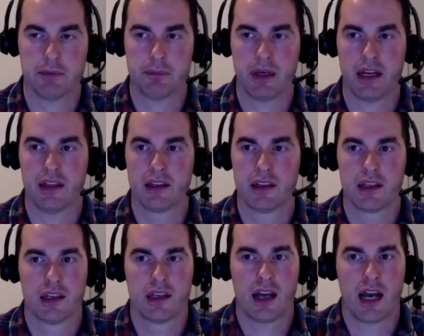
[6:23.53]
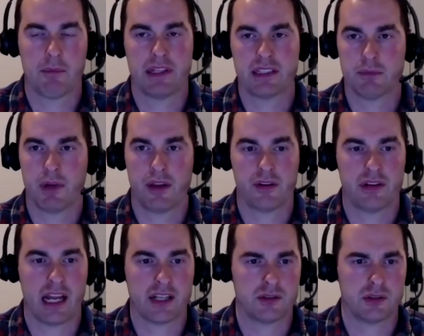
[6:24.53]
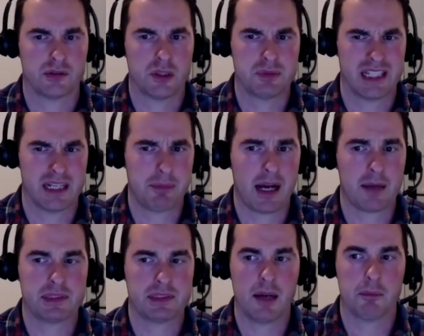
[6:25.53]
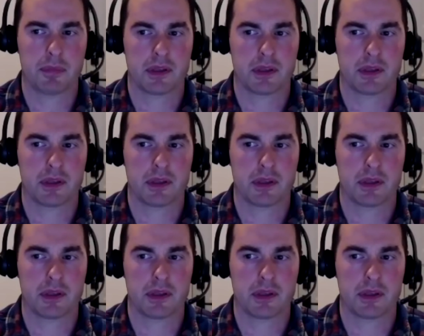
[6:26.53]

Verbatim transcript: But I'm in some other national groups, and it pops up